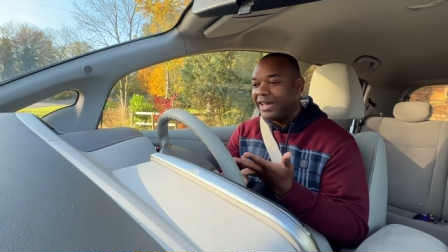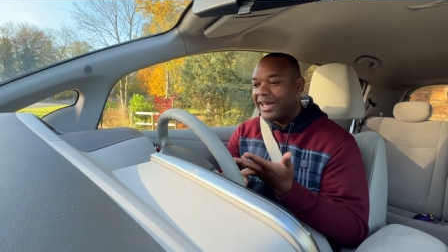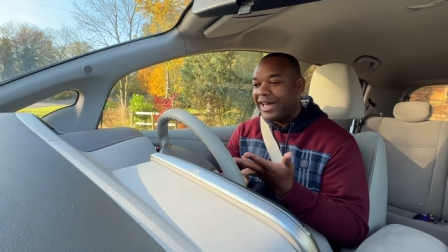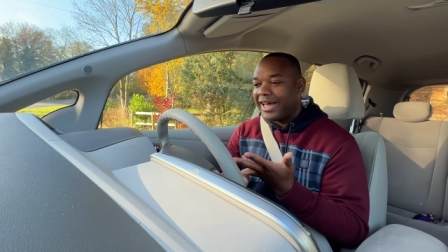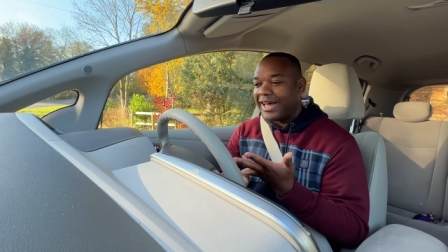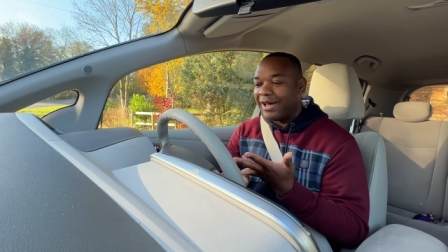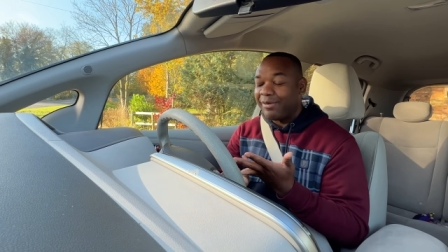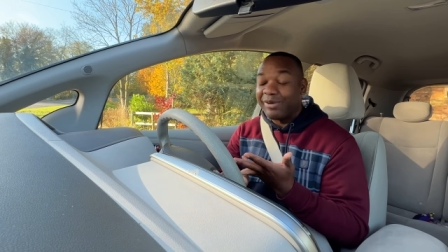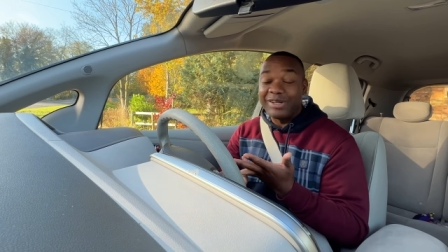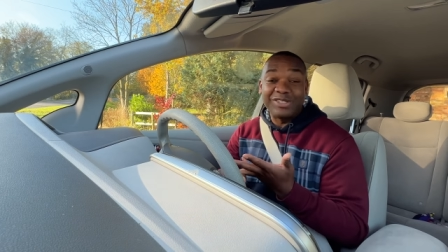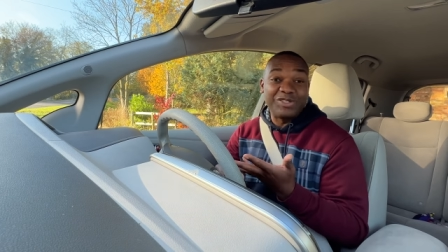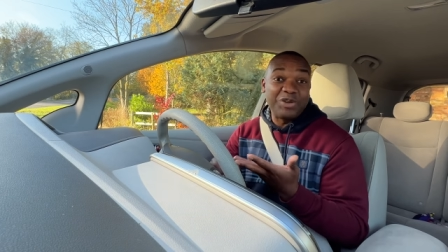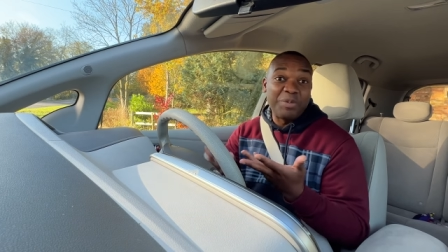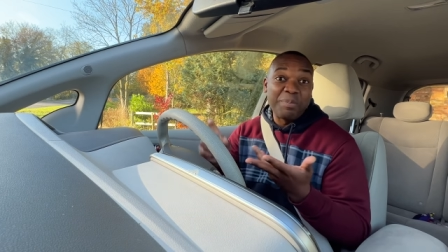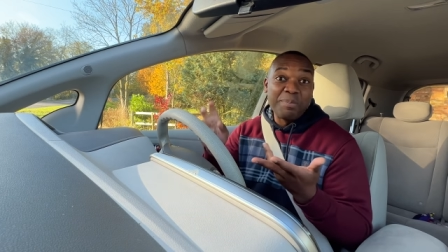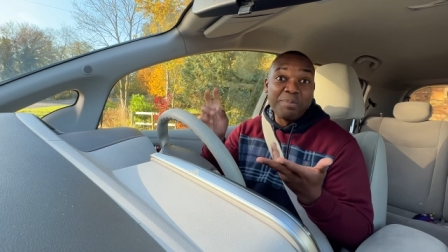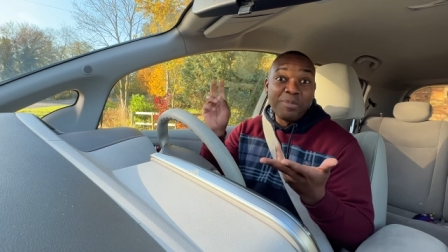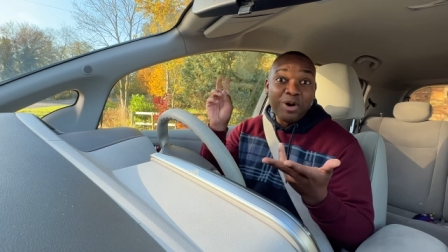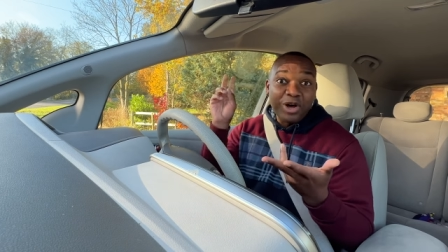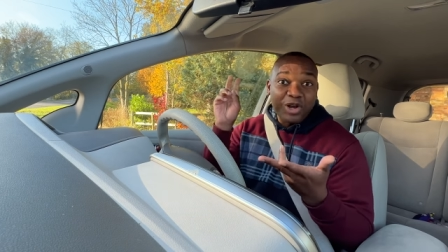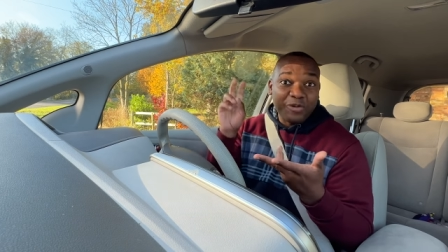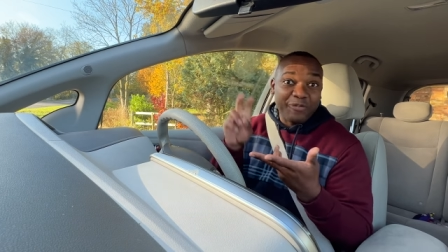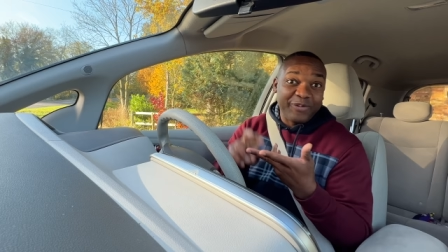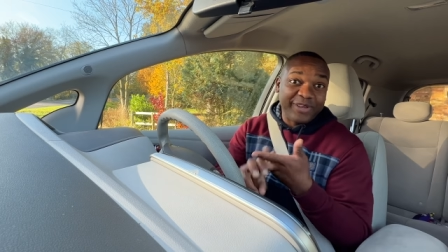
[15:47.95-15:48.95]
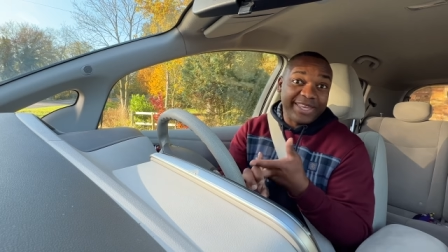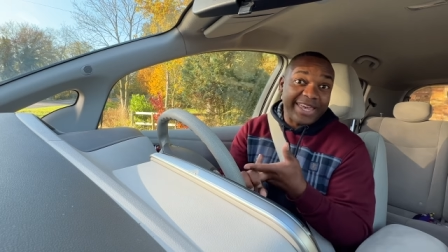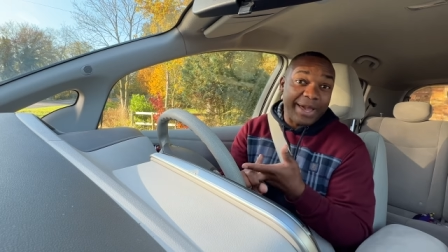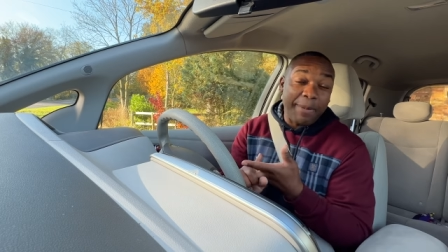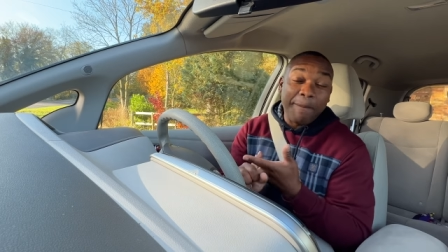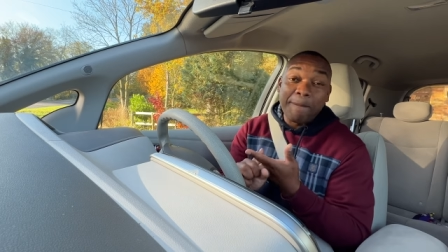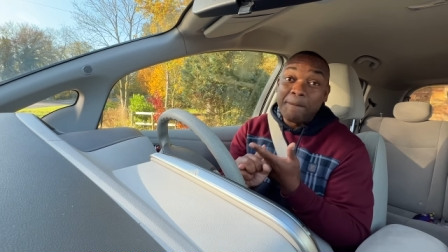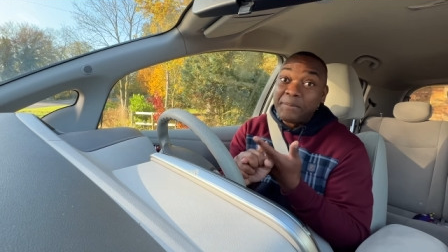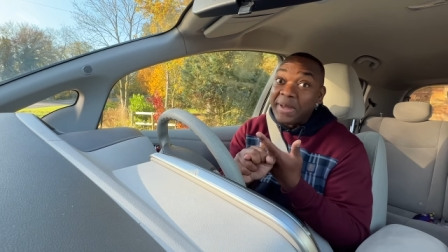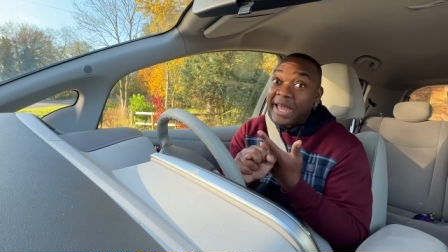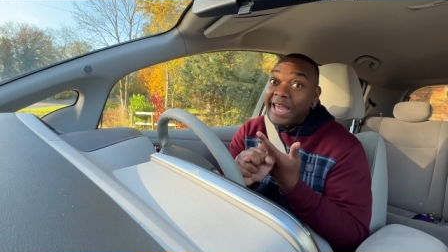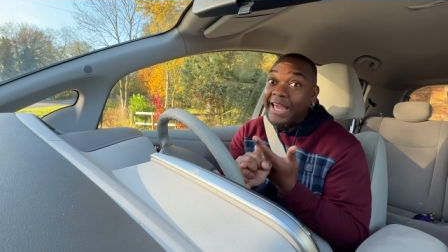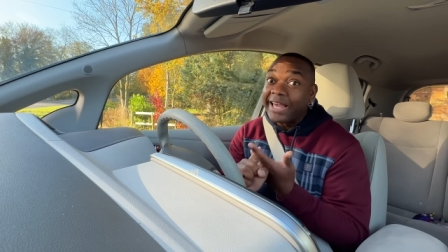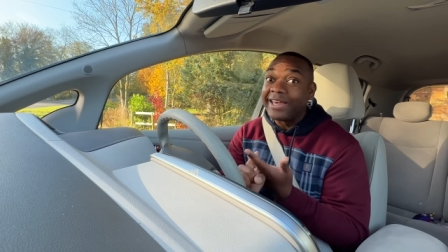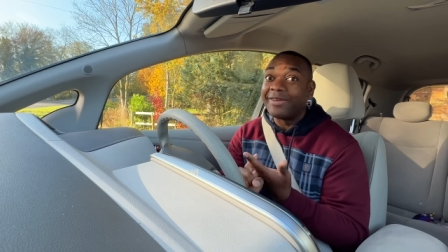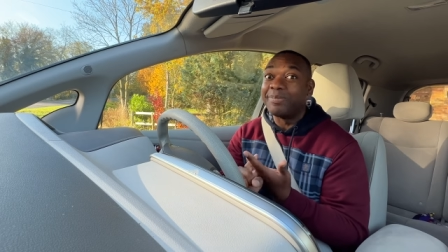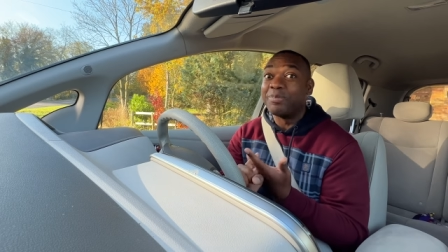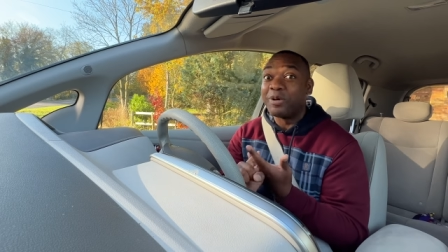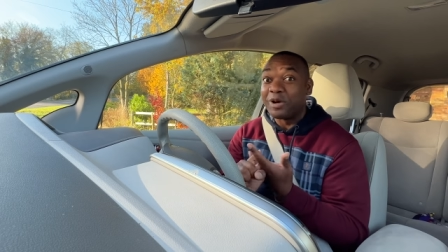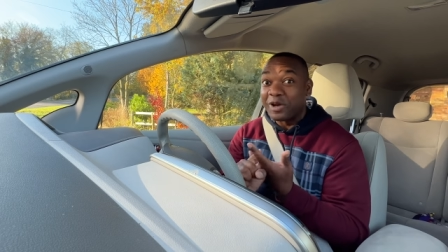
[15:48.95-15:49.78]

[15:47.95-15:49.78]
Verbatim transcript: Uh, we're going to do modifica- big